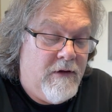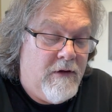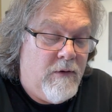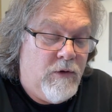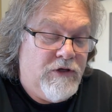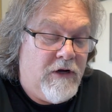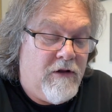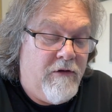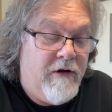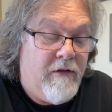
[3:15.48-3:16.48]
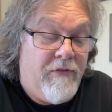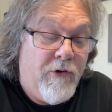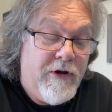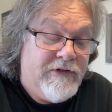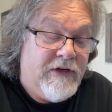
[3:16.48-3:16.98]
which included a
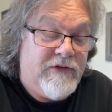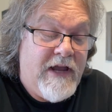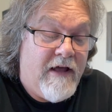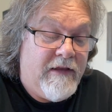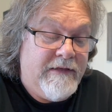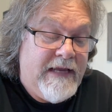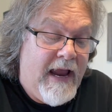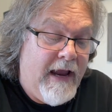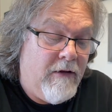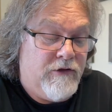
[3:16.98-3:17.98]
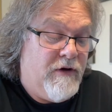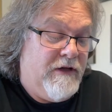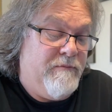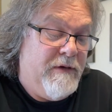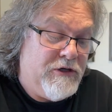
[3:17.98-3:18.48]
36-gallon tank,
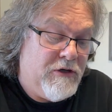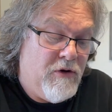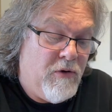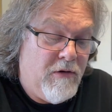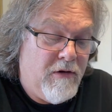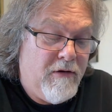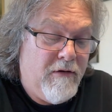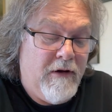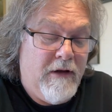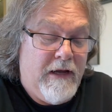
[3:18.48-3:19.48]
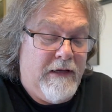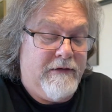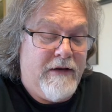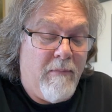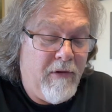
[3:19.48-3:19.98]
transmission cooler. It
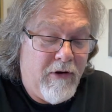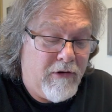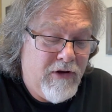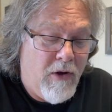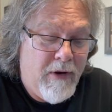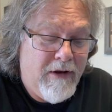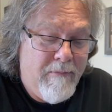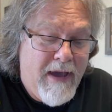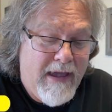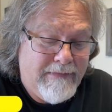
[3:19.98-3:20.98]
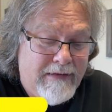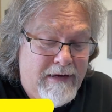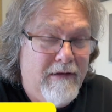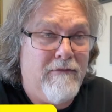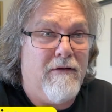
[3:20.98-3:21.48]
doubled our towing
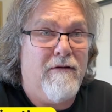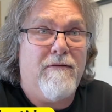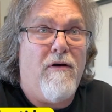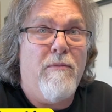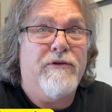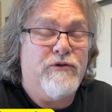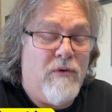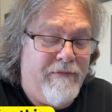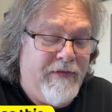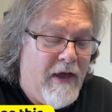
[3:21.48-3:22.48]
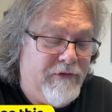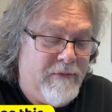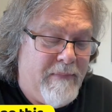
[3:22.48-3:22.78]
capacity to almost 12,000